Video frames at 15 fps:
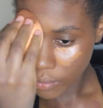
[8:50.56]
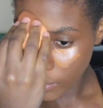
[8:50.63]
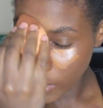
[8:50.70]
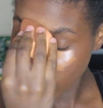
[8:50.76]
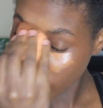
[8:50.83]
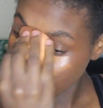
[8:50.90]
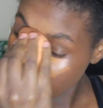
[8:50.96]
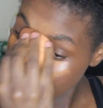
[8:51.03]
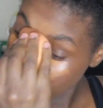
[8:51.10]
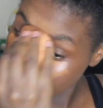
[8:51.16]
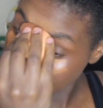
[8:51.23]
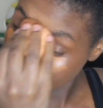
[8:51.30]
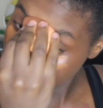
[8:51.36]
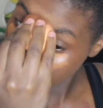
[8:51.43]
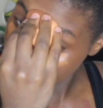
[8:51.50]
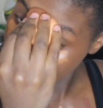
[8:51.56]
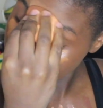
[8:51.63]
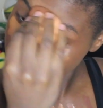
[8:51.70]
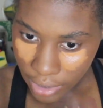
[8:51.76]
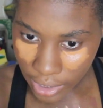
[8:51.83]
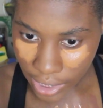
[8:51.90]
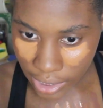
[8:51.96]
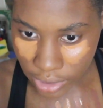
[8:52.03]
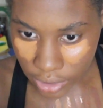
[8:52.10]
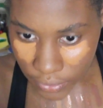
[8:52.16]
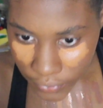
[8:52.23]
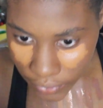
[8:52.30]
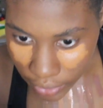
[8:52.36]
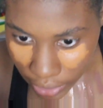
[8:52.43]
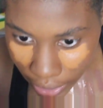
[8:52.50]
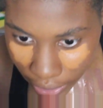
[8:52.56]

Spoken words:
my favorite. And I just feel